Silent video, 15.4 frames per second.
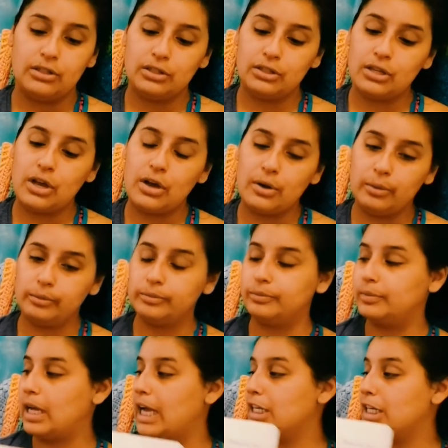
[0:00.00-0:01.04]
So
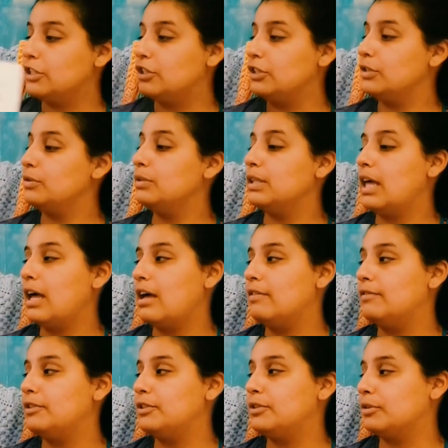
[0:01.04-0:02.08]
I do
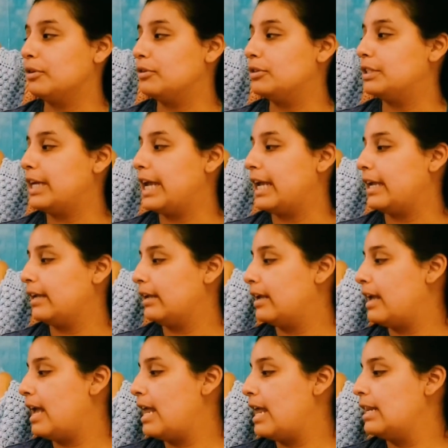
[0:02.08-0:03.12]
love to crochet.
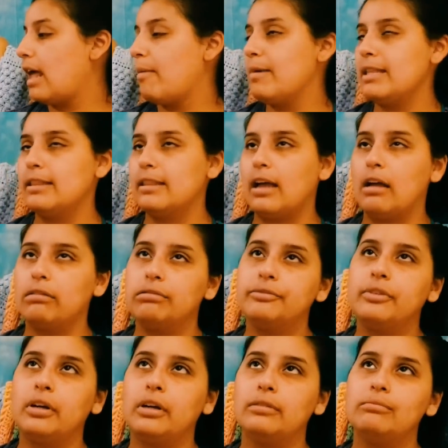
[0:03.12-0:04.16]
And I mean,
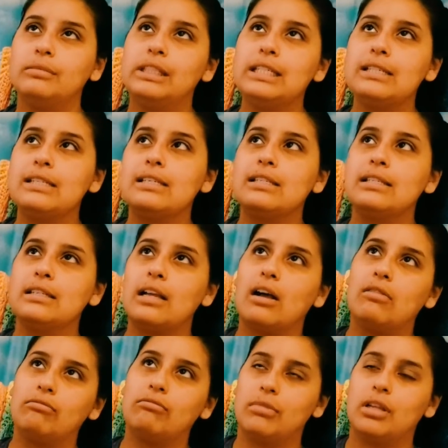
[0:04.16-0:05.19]
this doesn't,
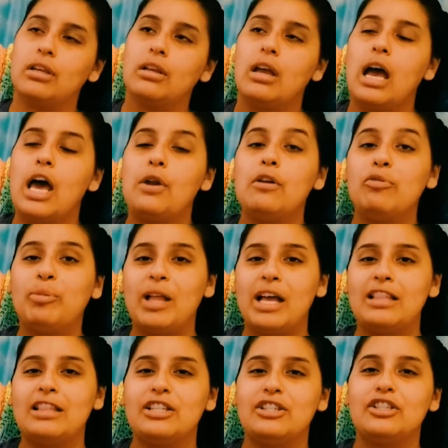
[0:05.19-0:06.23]
I don't
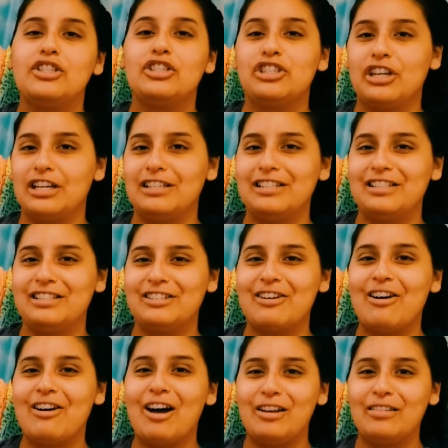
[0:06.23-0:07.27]
apply this just
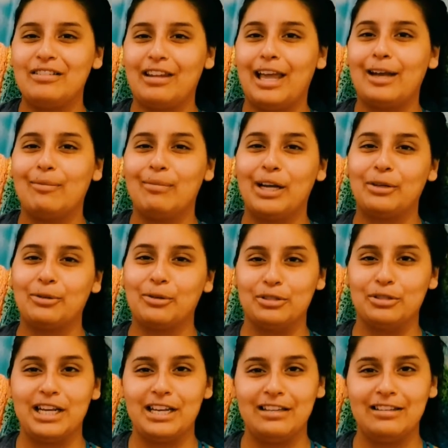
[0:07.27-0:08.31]
on like my
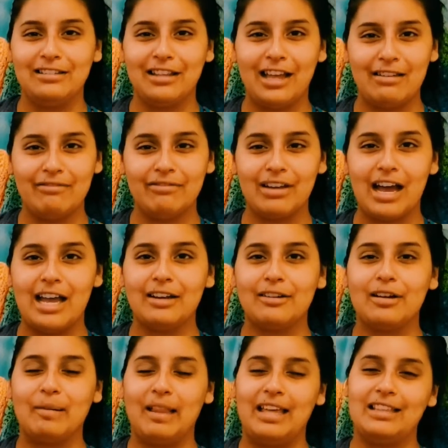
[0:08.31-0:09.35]
crochet life. I
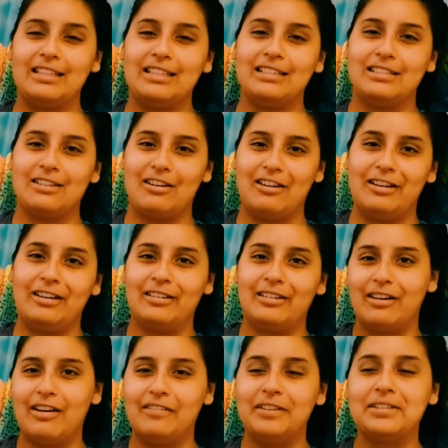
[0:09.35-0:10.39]
apply this on
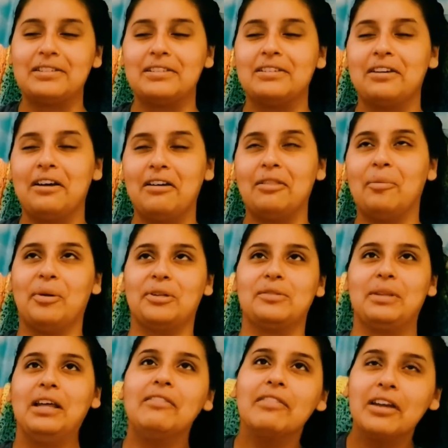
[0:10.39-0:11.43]
obviously other parts
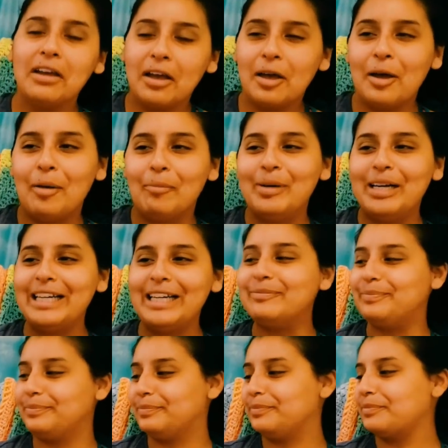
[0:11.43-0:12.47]
of my life. But